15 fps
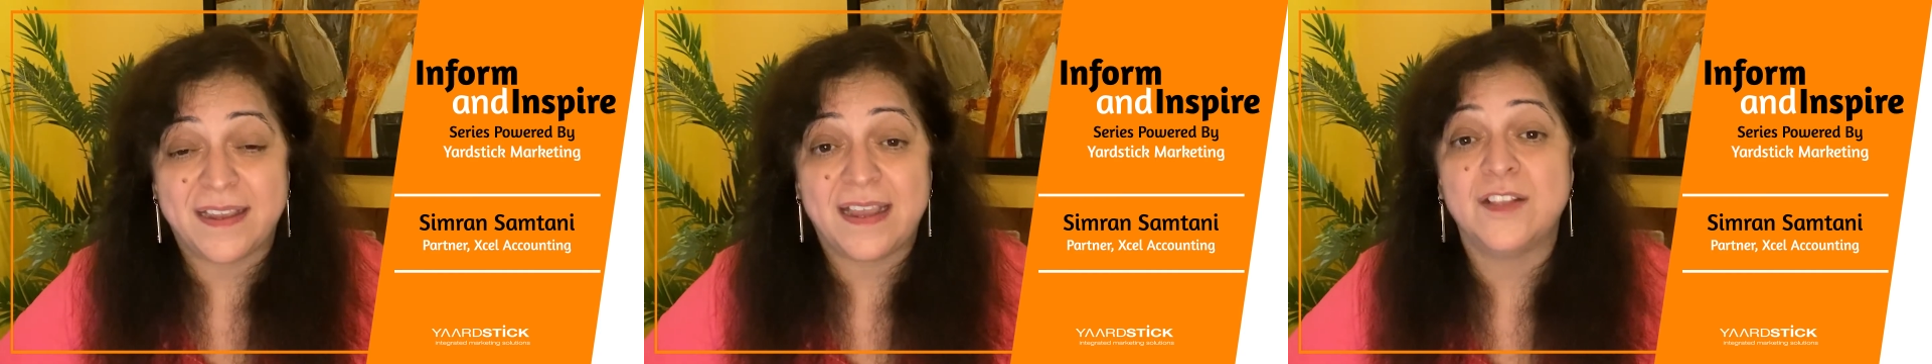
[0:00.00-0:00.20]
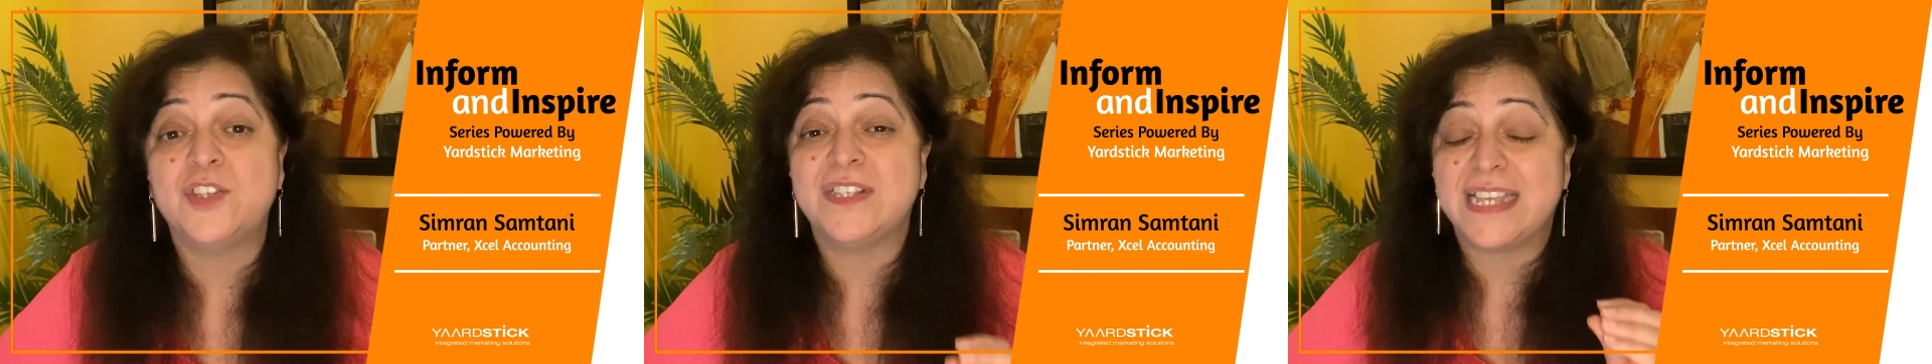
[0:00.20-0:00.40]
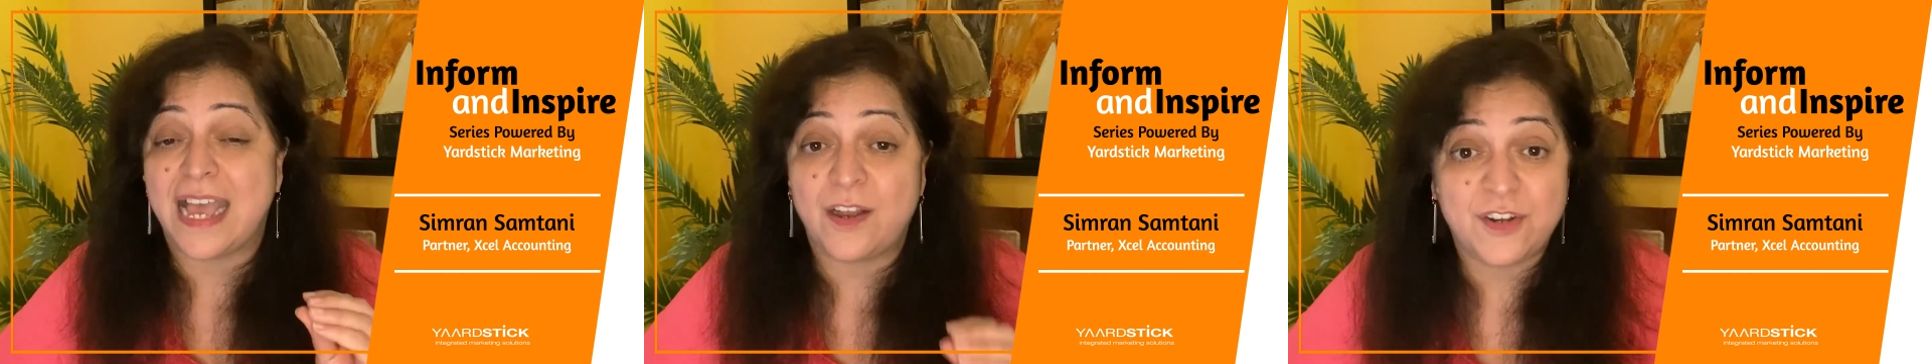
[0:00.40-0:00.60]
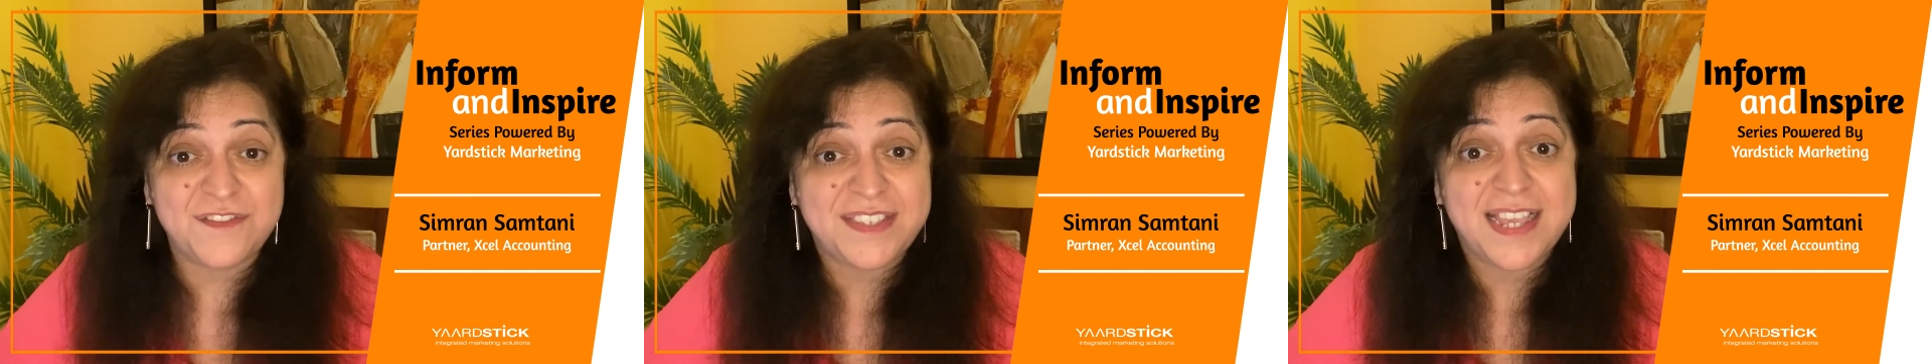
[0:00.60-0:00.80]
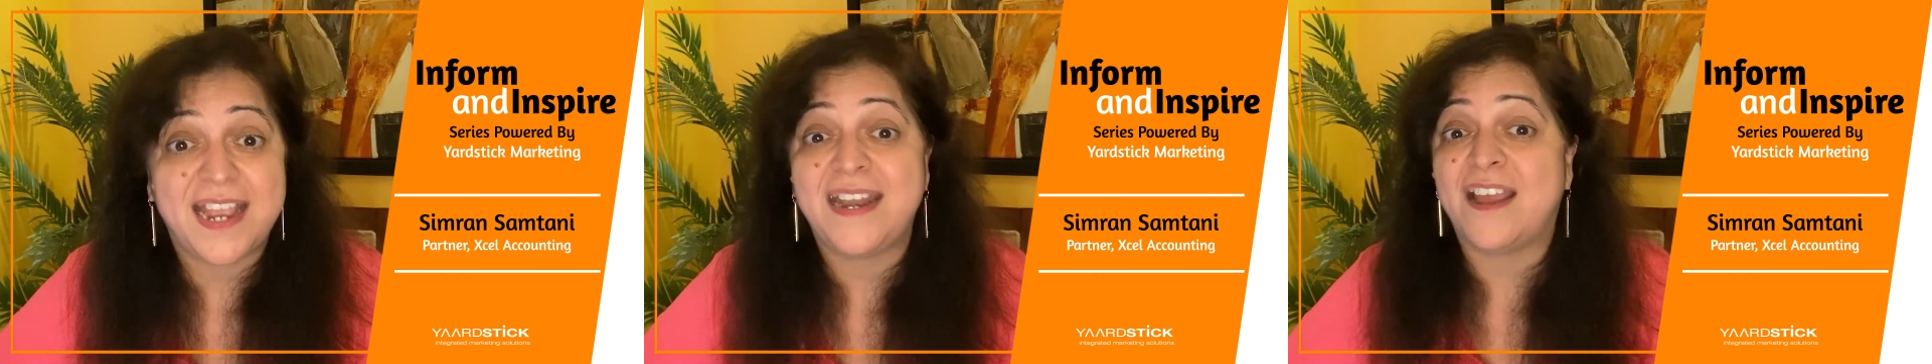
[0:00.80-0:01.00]
accounts. It's out of
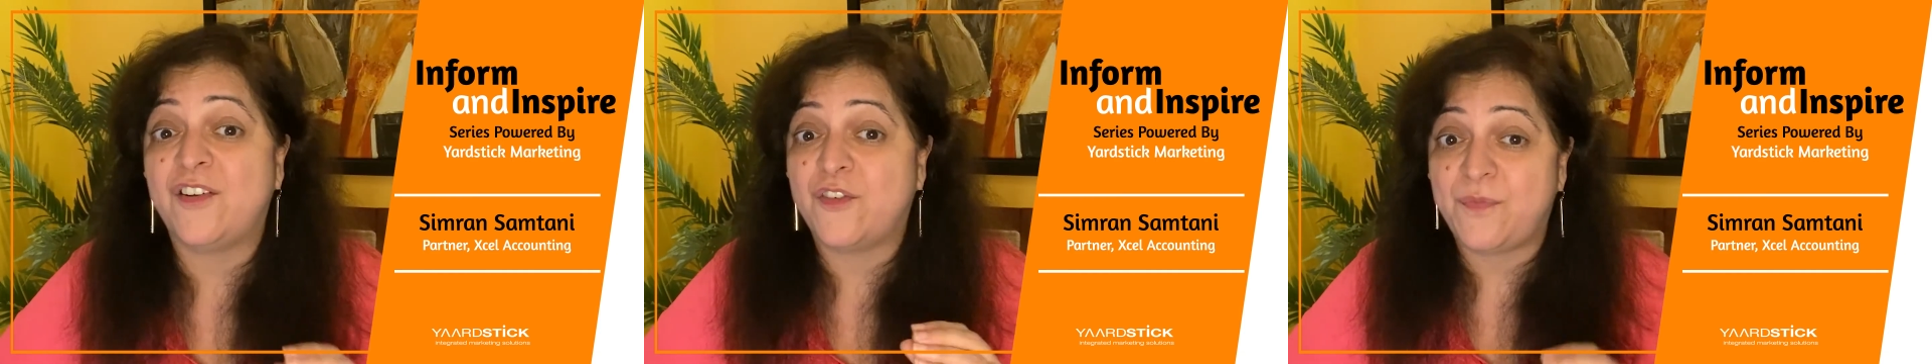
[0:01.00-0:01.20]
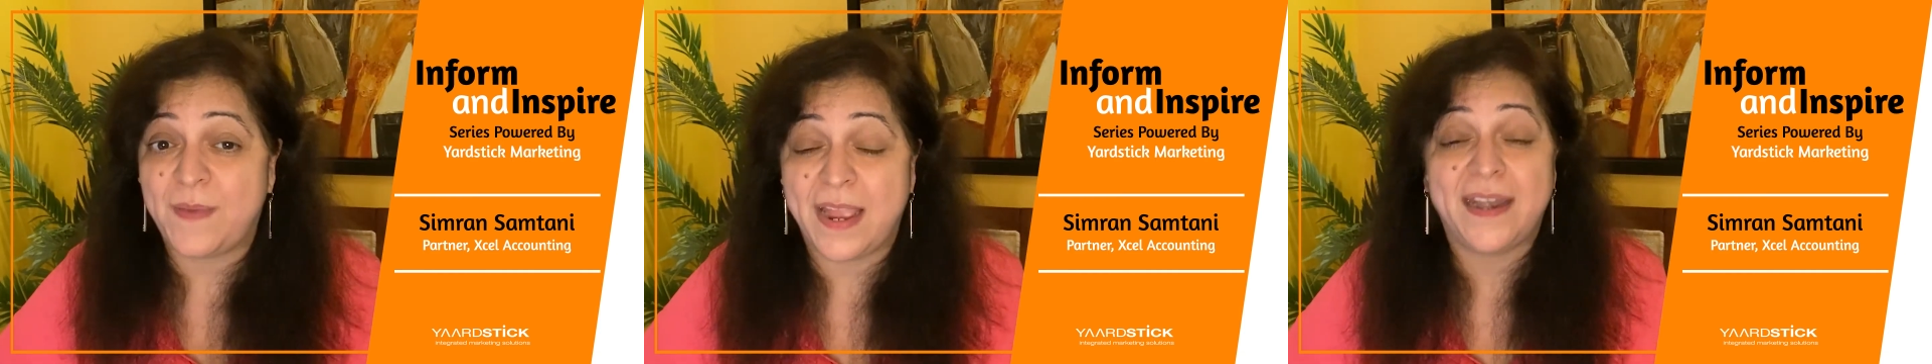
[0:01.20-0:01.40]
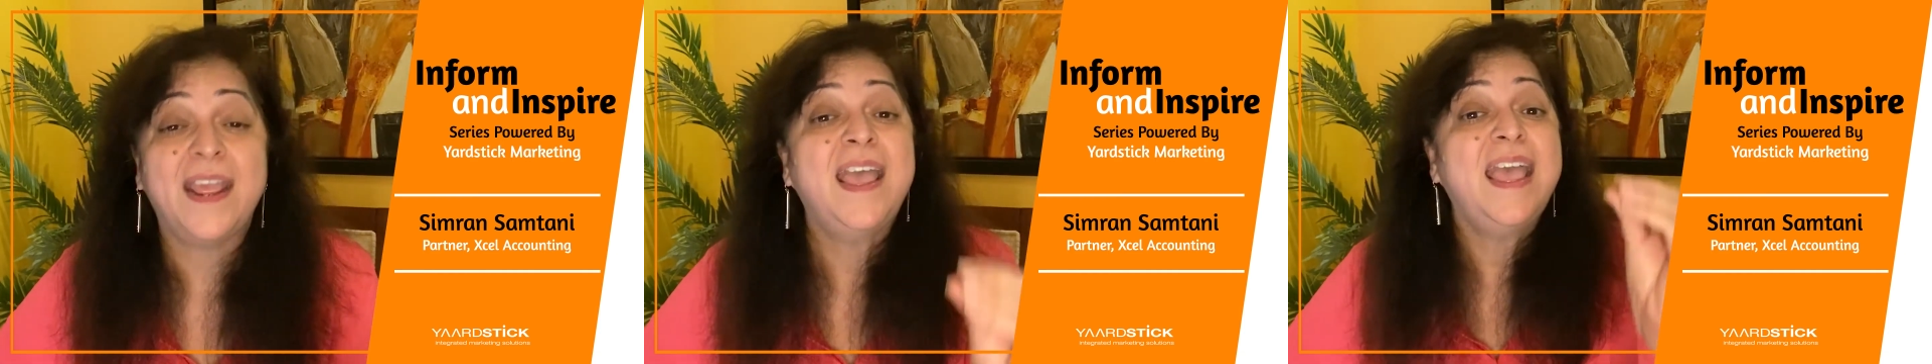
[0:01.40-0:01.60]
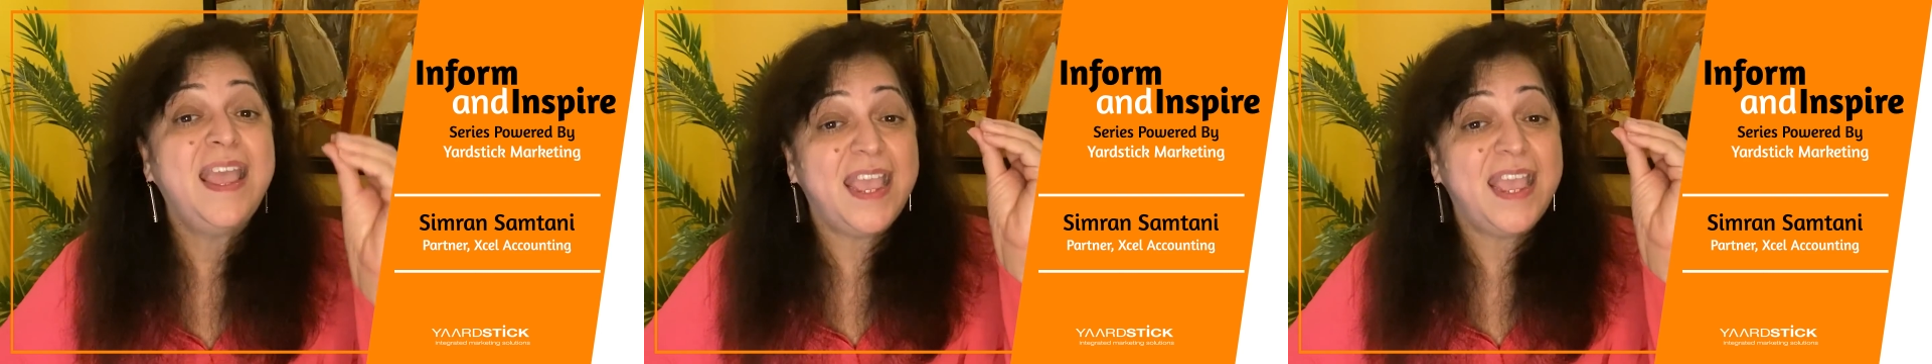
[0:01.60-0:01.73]
sight, out of mind.